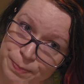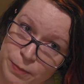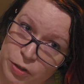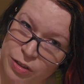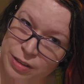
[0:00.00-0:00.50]

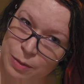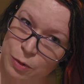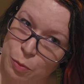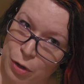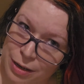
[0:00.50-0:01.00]
she seemed
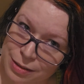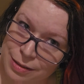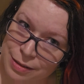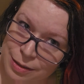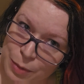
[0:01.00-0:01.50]

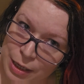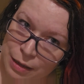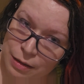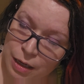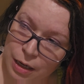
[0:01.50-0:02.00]
depressed to
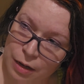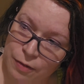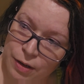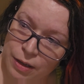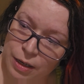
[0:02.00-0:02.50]
me, and I
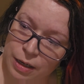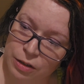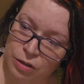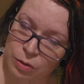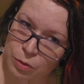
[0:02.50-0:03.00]
felt like
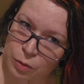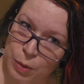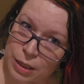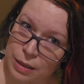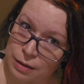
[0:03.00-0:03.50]
she was
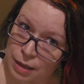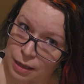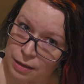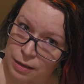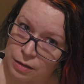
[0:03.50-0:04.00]
being
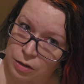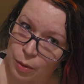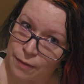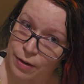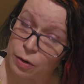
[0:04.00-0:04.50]
neglected. So
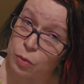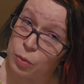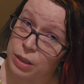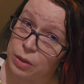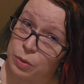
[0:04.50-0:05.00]
I found a
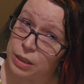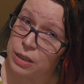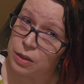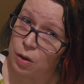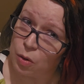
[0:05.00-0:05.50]
really, really
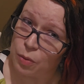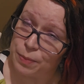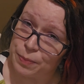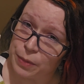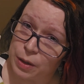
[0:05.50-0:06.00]
good home.